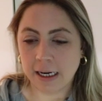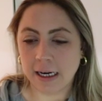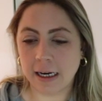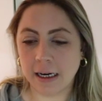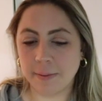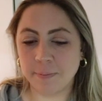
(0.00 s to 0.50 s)

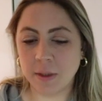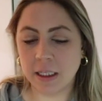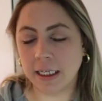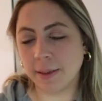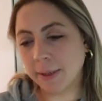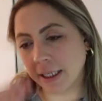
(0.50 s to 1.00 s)
Um, and
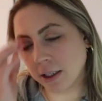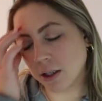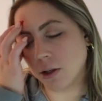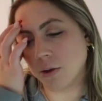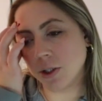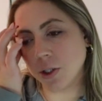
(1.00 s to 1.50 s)
then I might
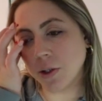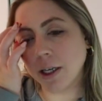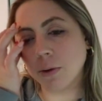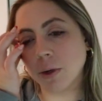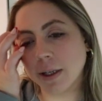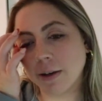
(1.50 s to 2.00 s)
go and do
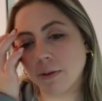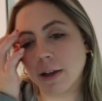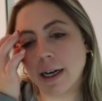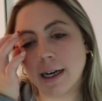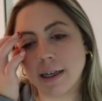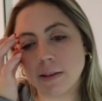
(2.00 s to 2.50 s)
like a workout
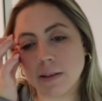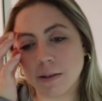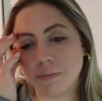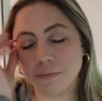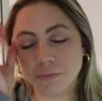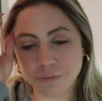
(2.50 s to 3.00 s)
class
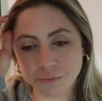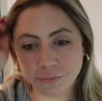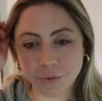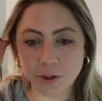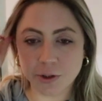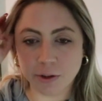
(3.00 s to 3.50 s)
and
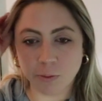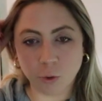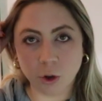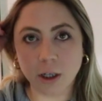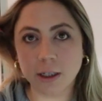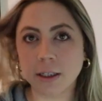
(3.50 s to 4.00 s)
do some
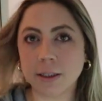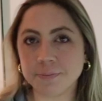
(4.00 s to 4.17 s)
work